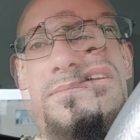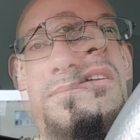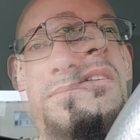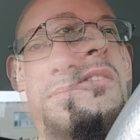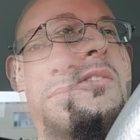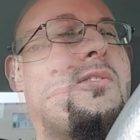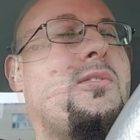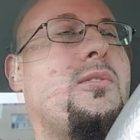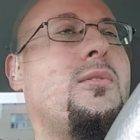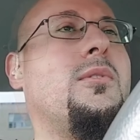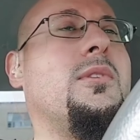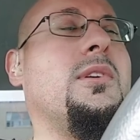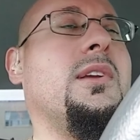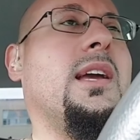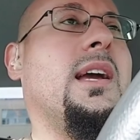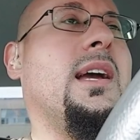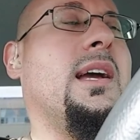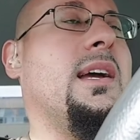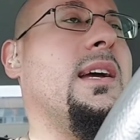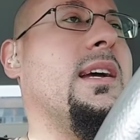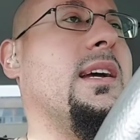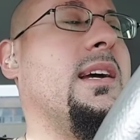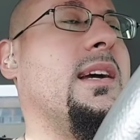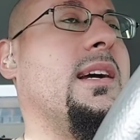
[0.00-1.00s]
So
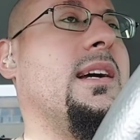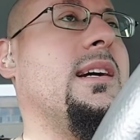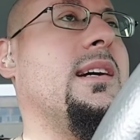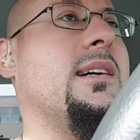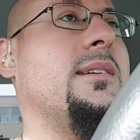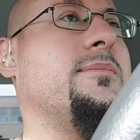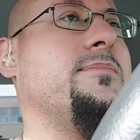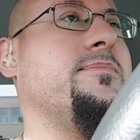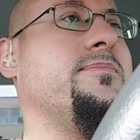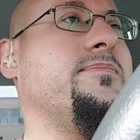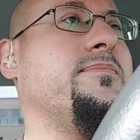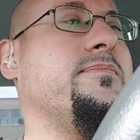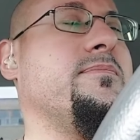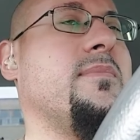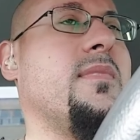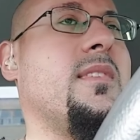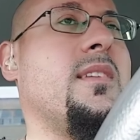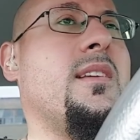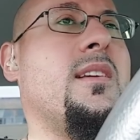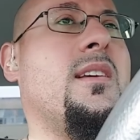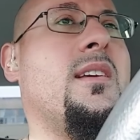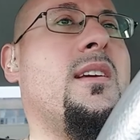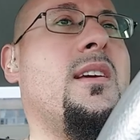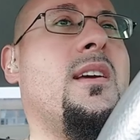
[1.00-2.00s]
yeah,
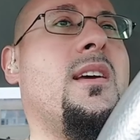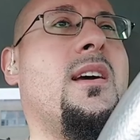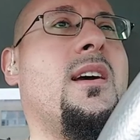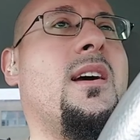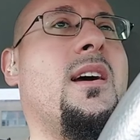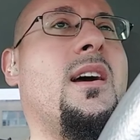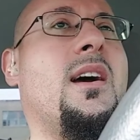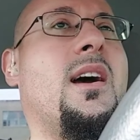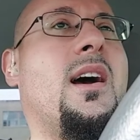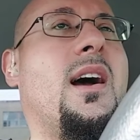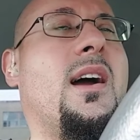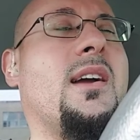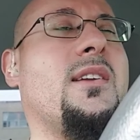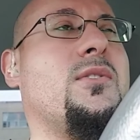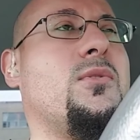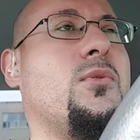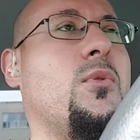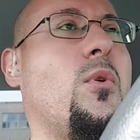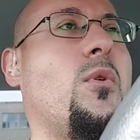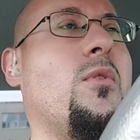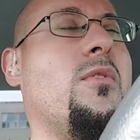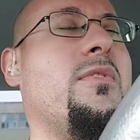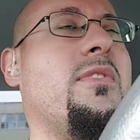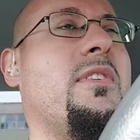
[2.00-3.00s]
I
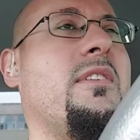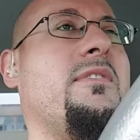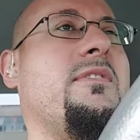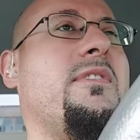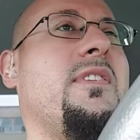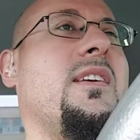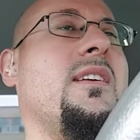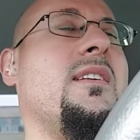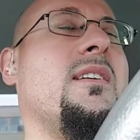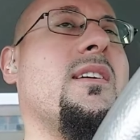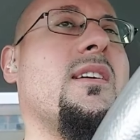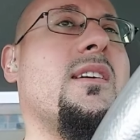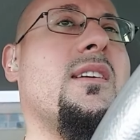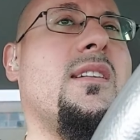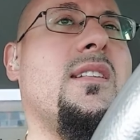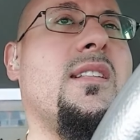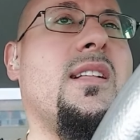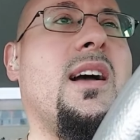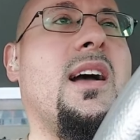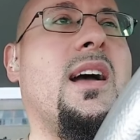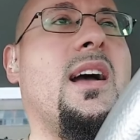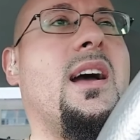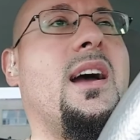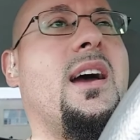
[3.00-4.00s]
drove the vehicle.
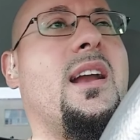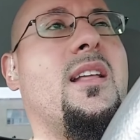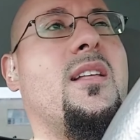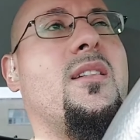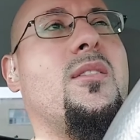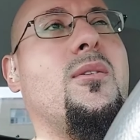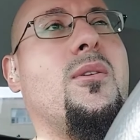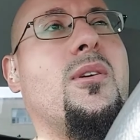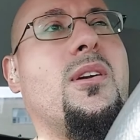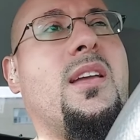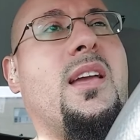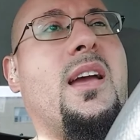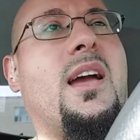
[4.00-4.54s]
I had a look